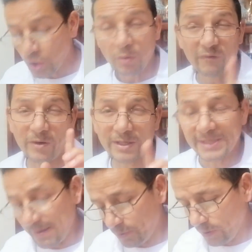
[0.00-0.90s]
For
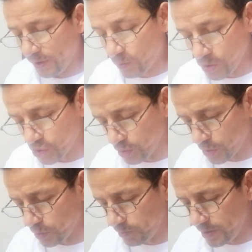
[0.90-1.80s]
example, the question
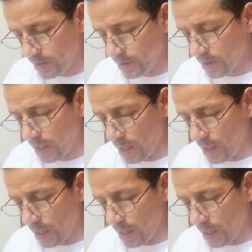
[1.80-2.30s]
could be,